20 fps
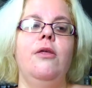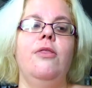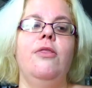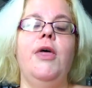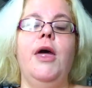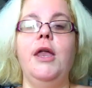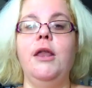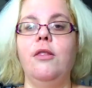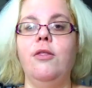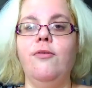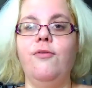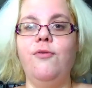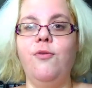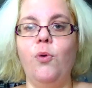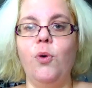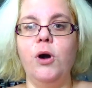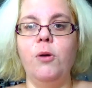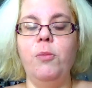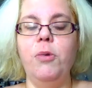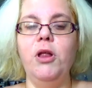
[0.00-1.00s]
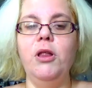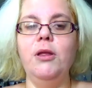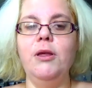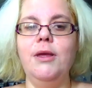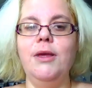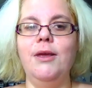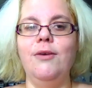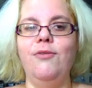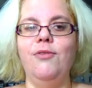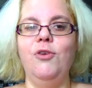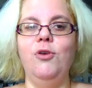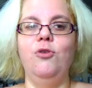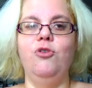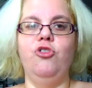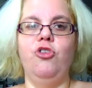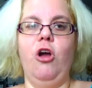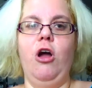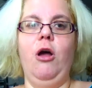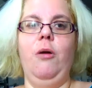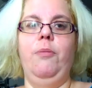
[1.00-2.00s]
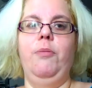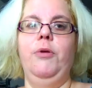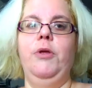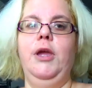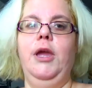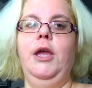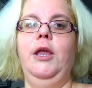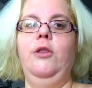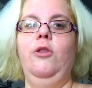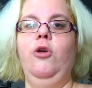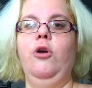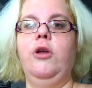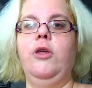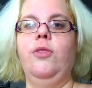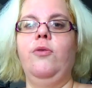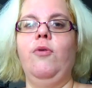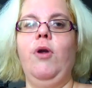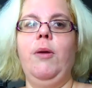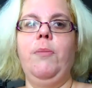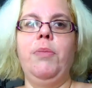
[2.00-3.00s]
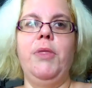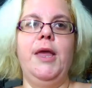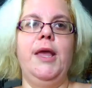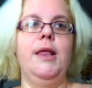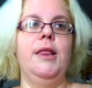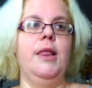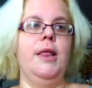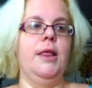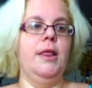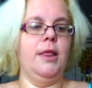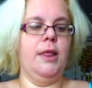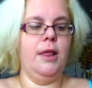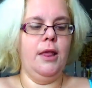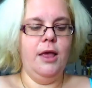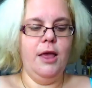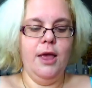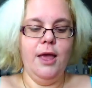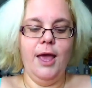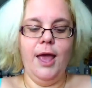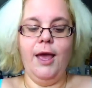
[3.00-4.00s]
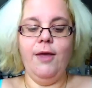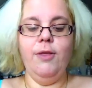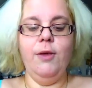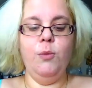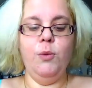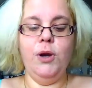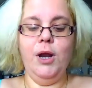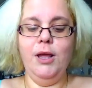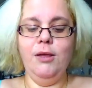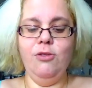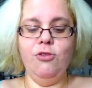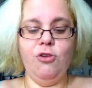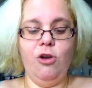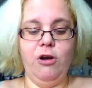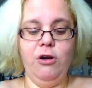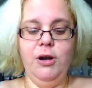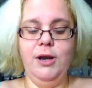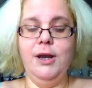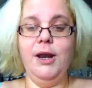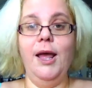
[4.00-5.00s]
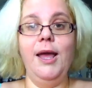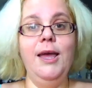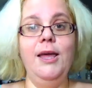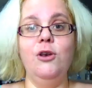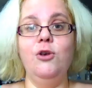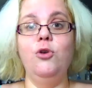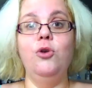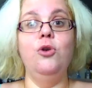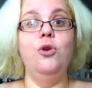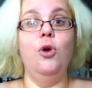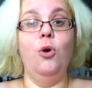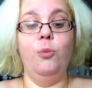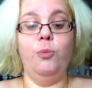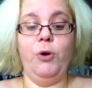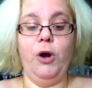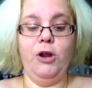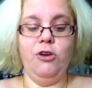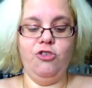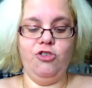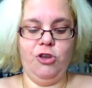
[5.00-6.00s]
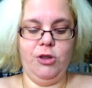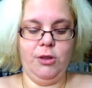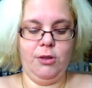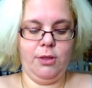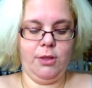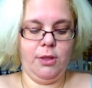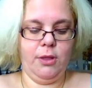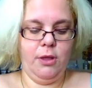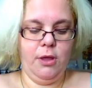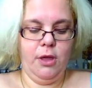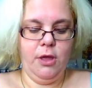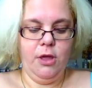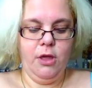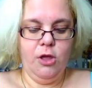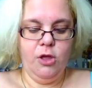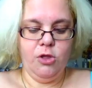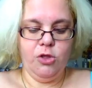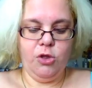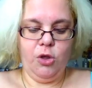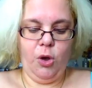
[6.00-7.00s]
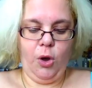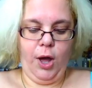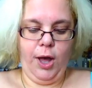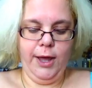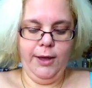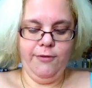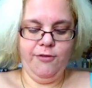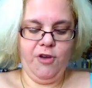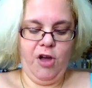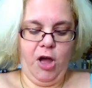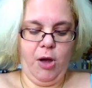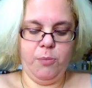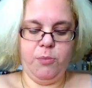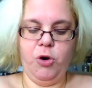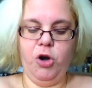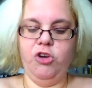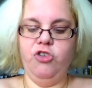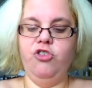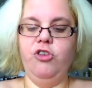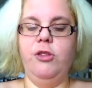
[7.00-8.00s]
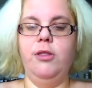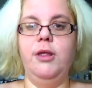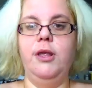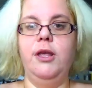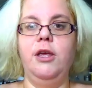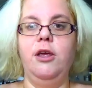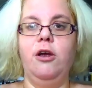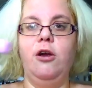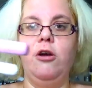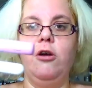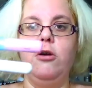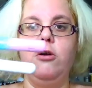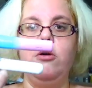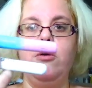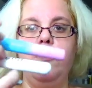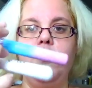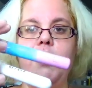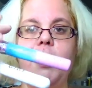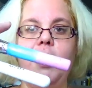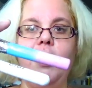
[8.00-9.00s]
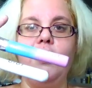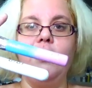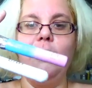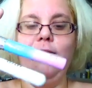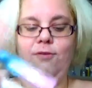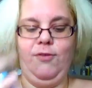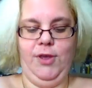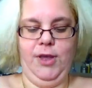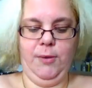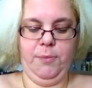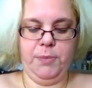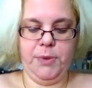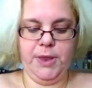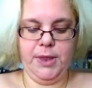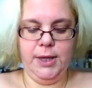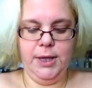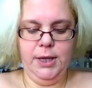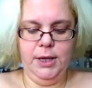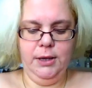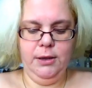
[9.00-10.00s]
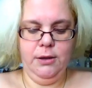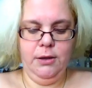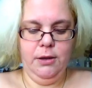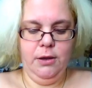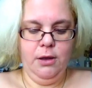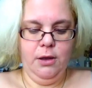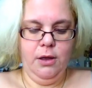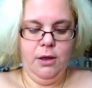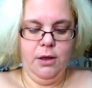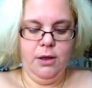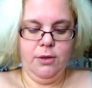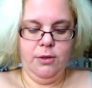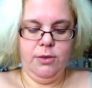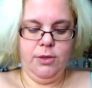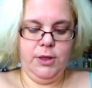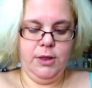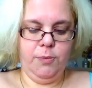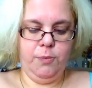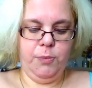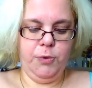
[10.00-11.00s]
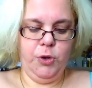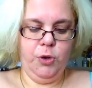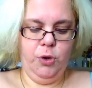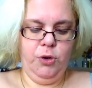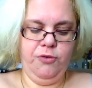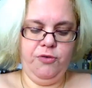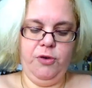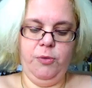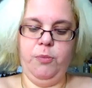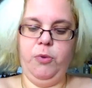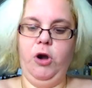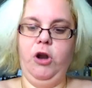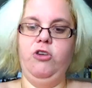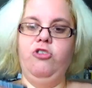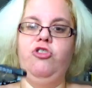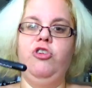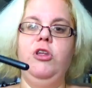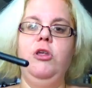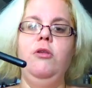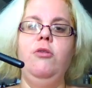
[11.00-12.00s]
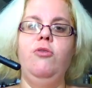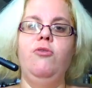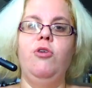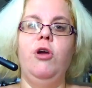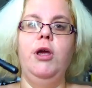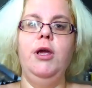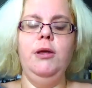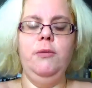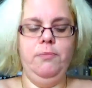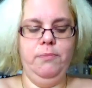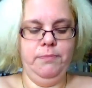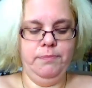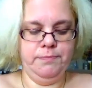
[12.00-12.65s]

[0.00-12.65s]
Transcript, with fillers: that is affordable if you shop and look in the right places. And then when I started, I had no brushes. So I've got brushes here because of Ipsy. These beautiful brushes, right?